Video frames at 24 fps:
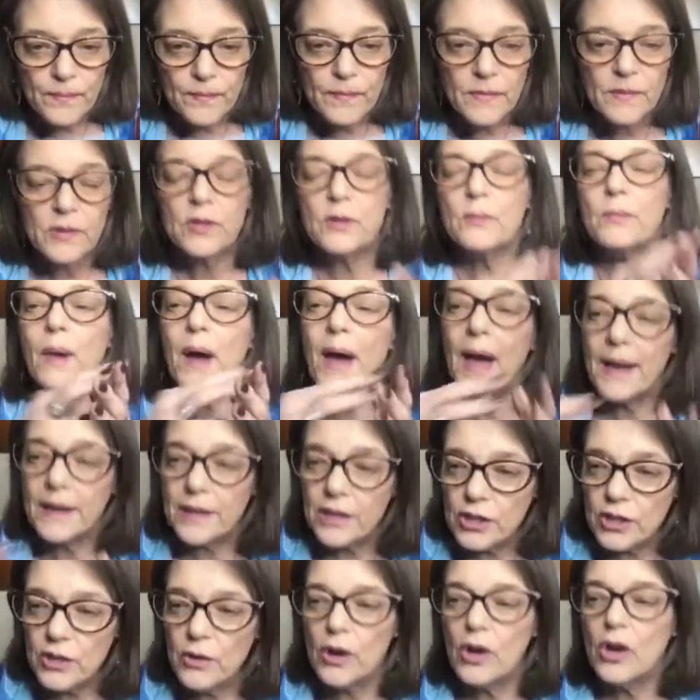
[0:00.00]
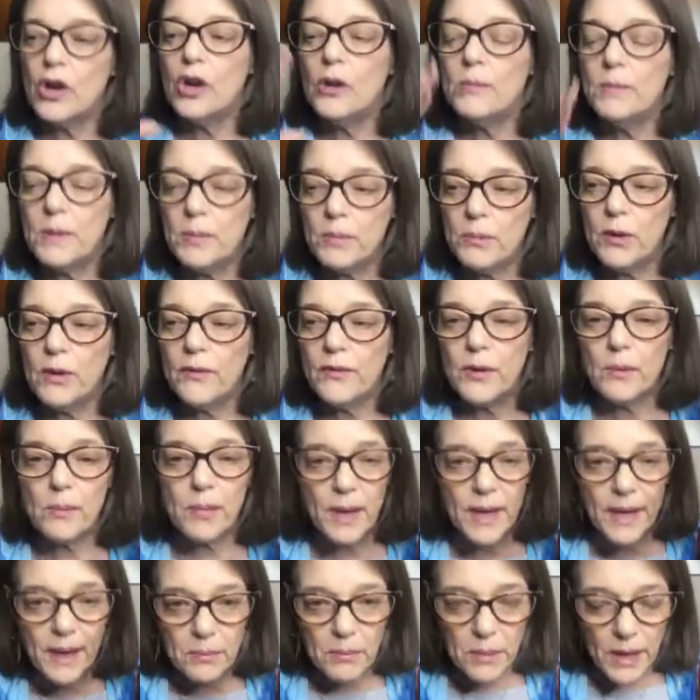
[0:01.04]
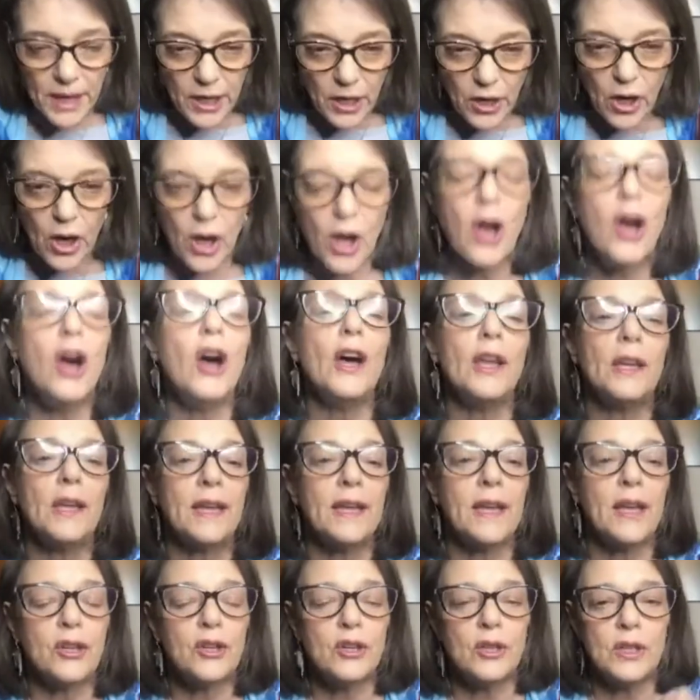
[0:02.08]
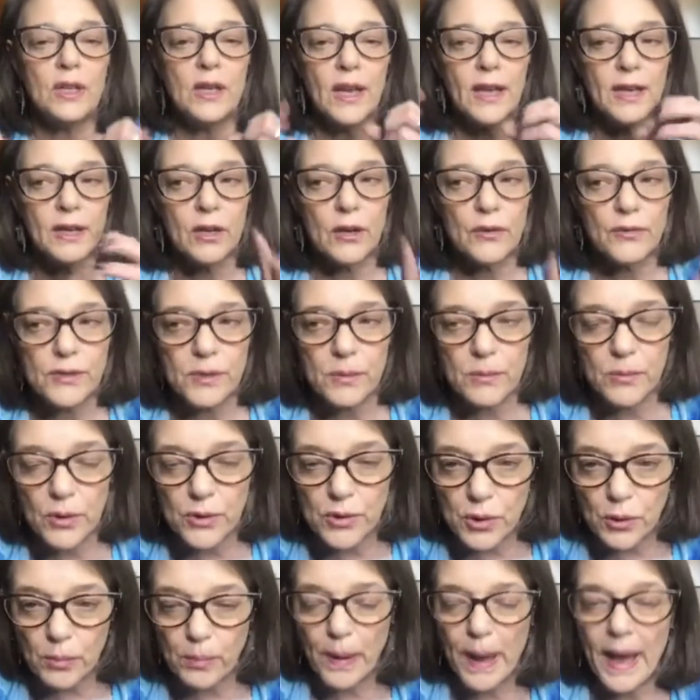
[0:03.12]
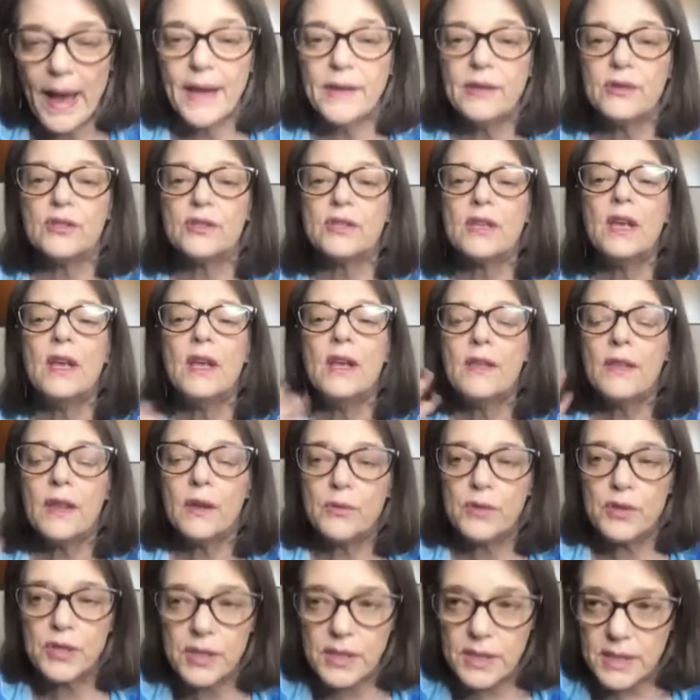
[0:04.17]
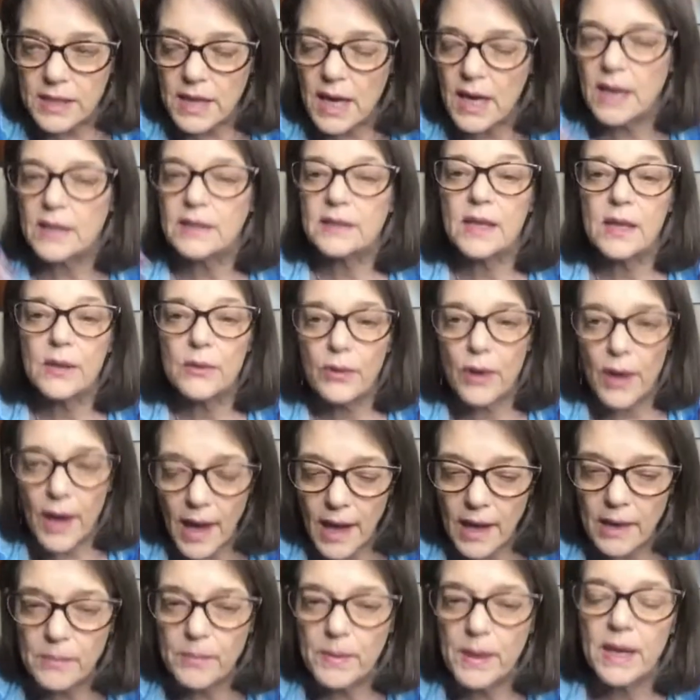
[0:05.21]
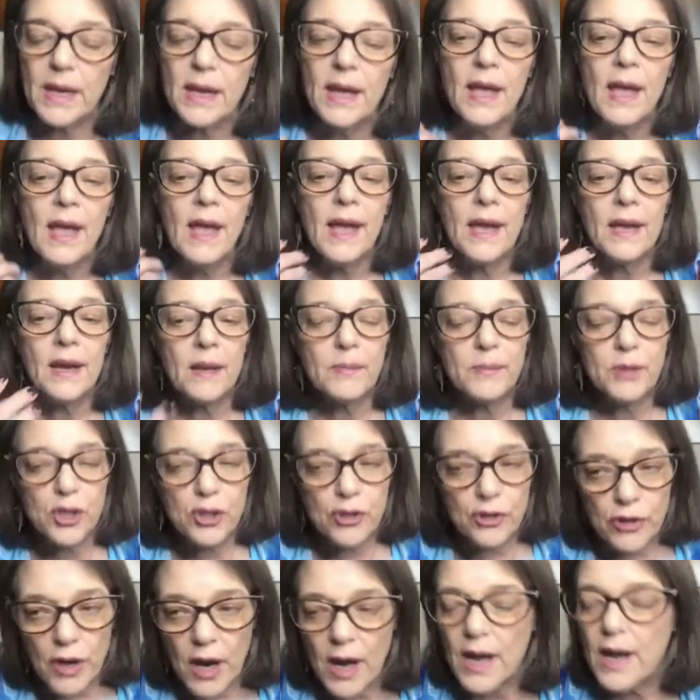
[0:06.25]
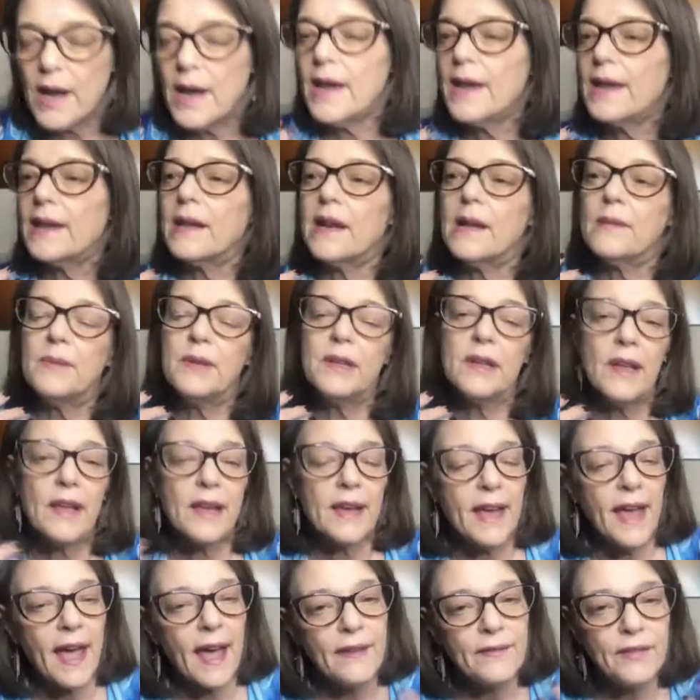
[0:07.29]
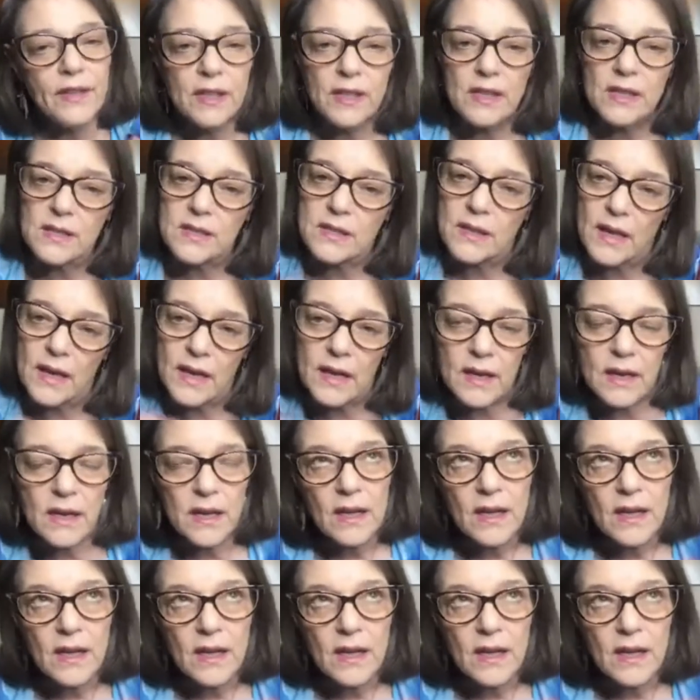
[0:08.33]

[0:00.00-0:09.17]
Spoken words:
to buying a new home and moving, but I'm like caught, like I couldn't let go of some of those old patterns. They were stuck, they were in me, and I've been trying and I've been like having this, like,